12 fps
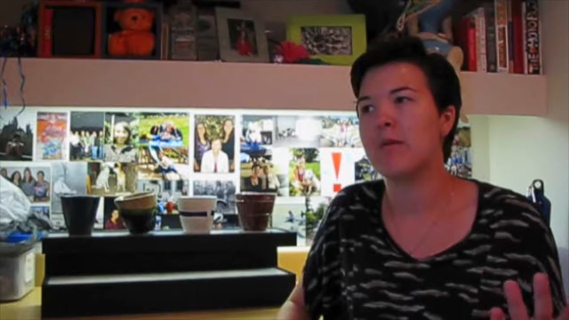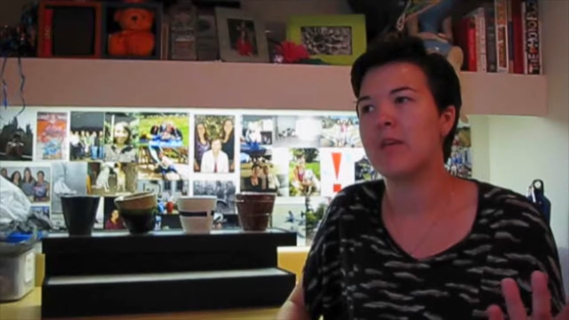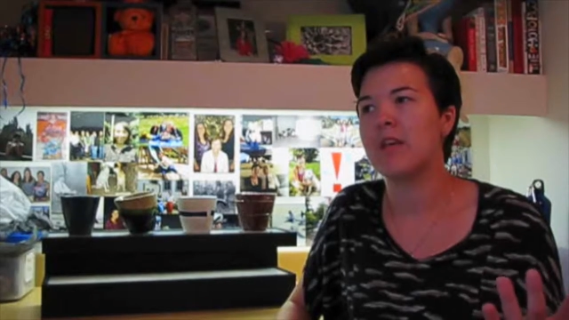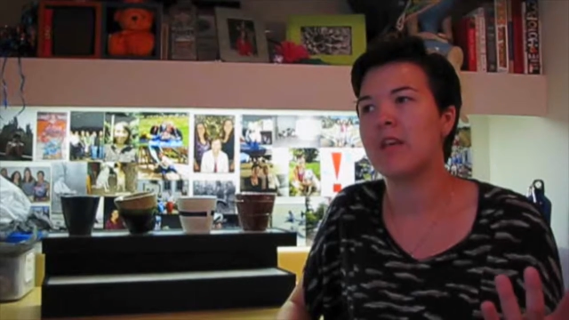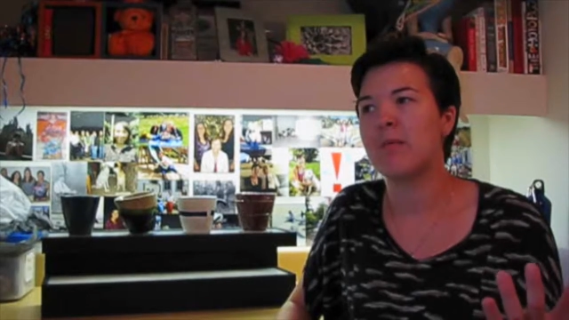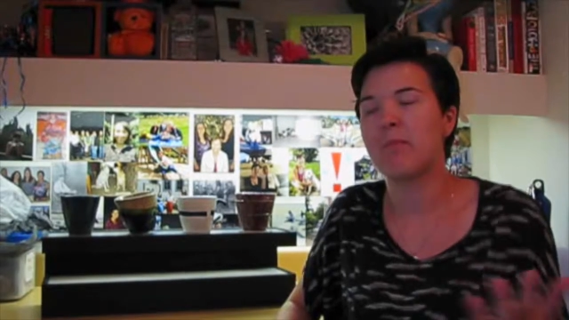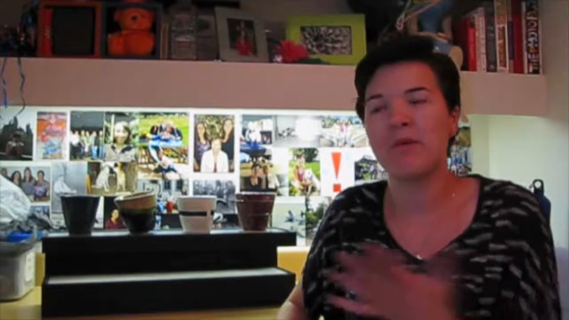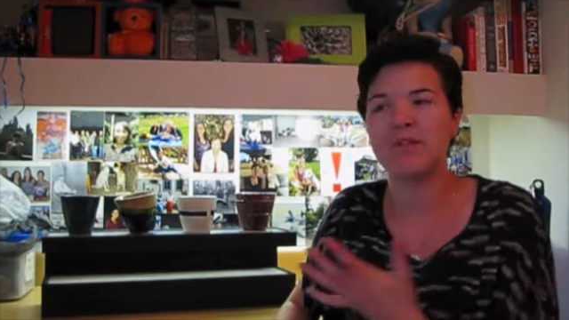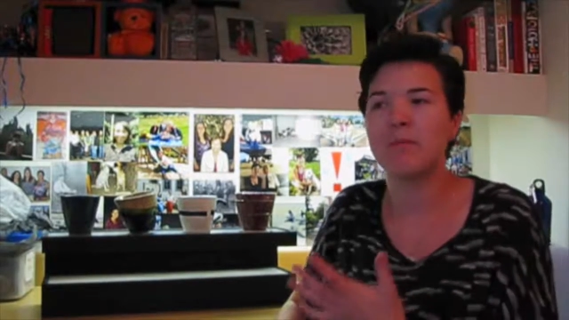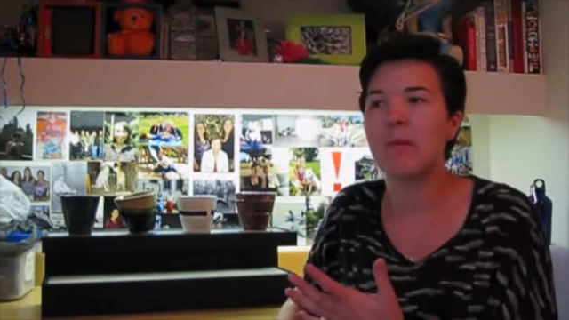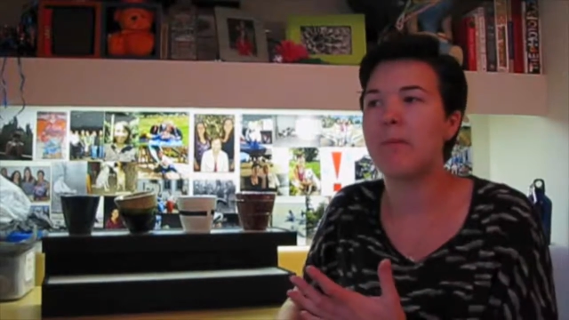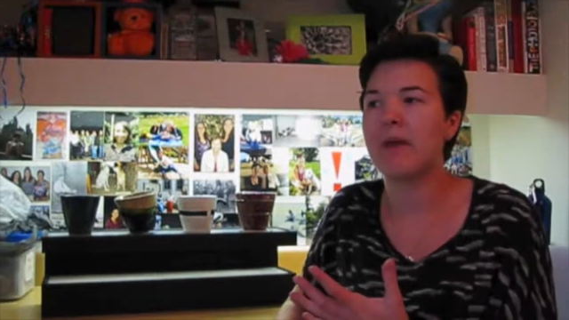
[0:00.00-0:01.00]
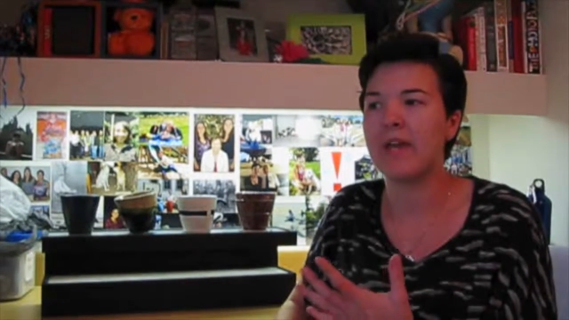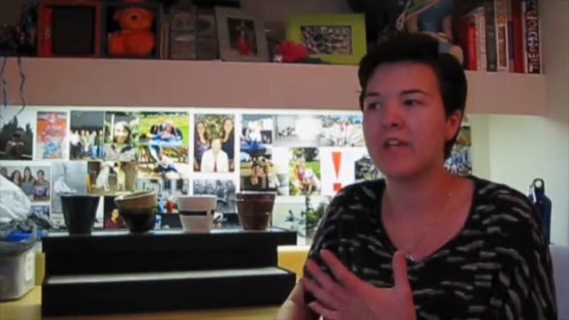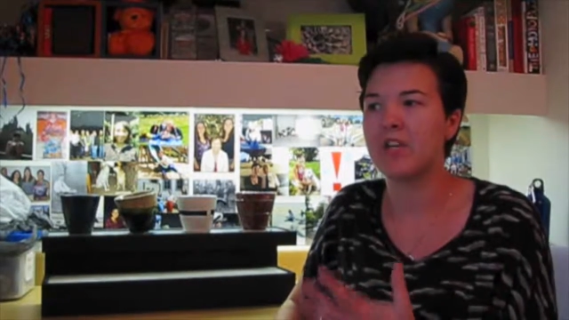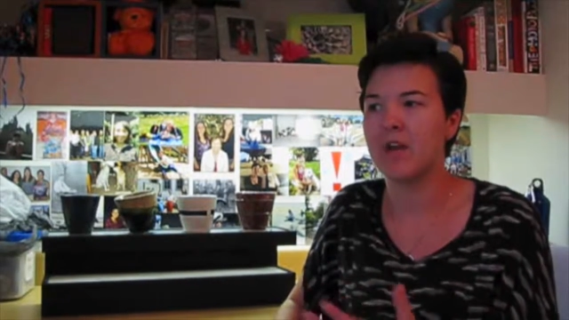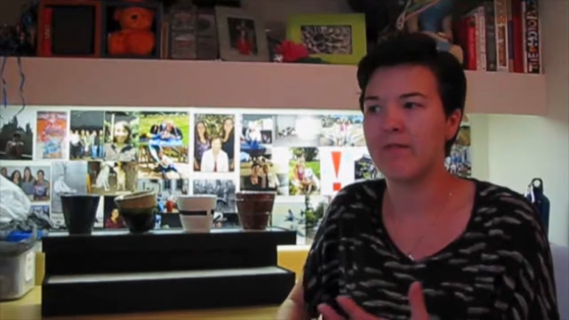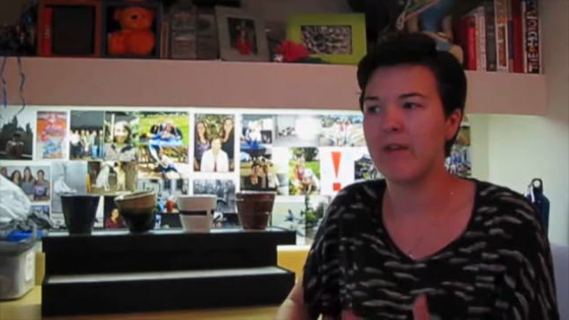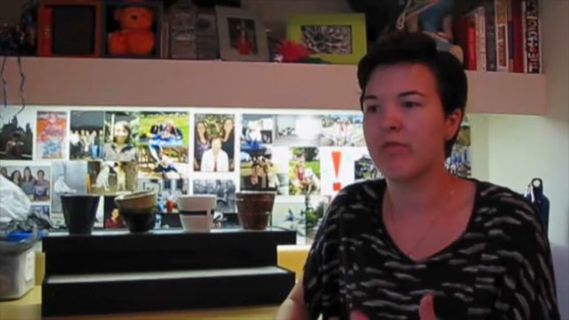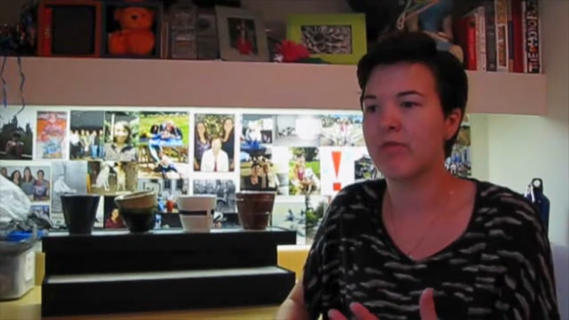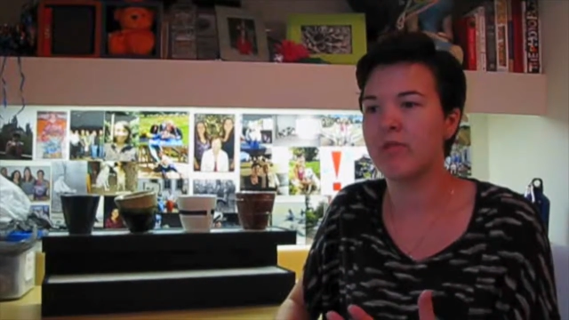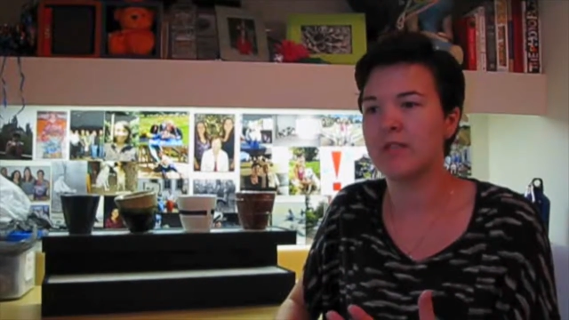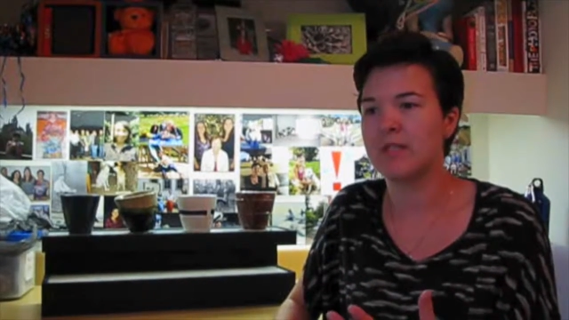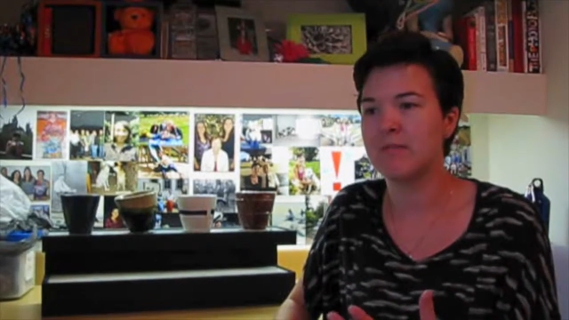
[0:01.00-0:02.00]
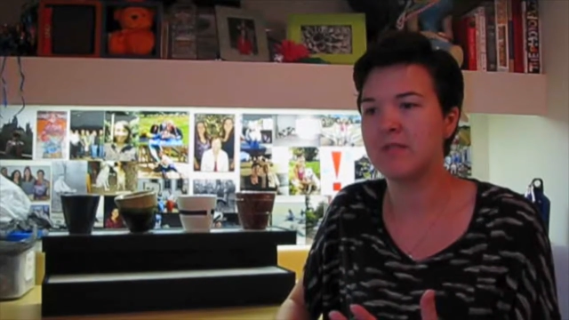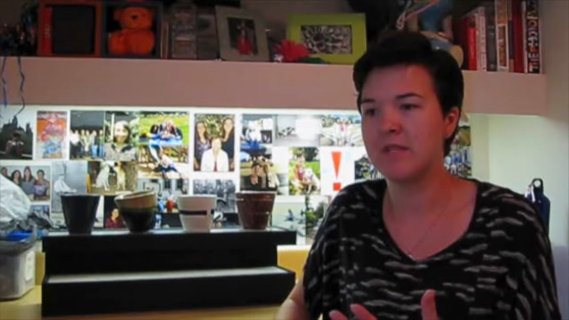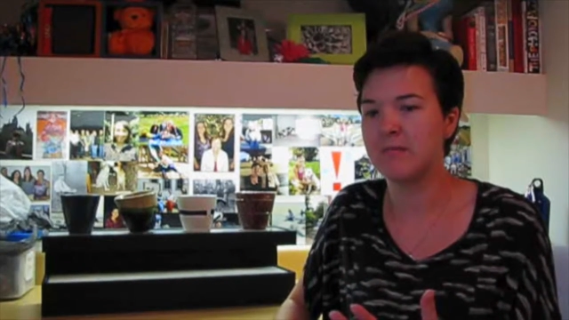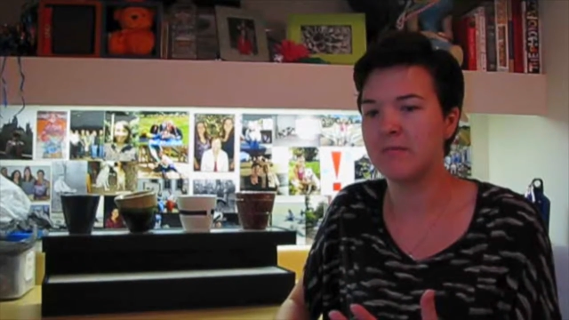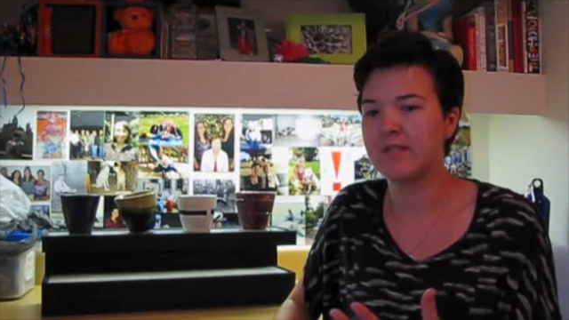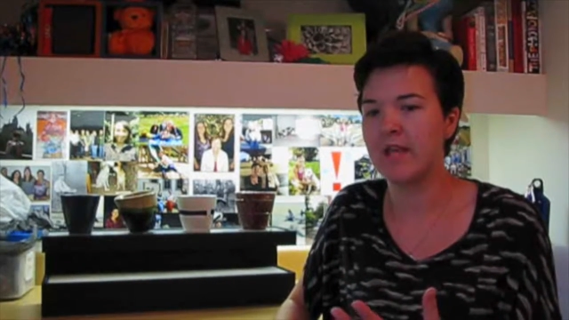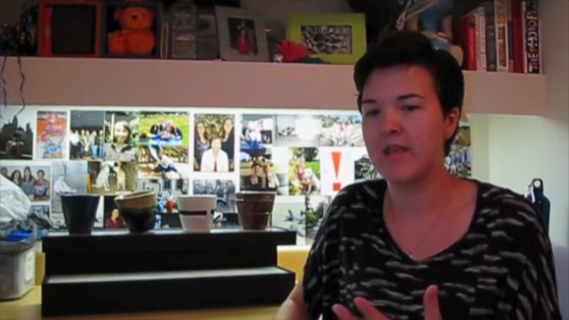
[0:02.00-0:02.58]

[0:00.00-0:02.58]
he pulled up a page, and I read through the symptoms,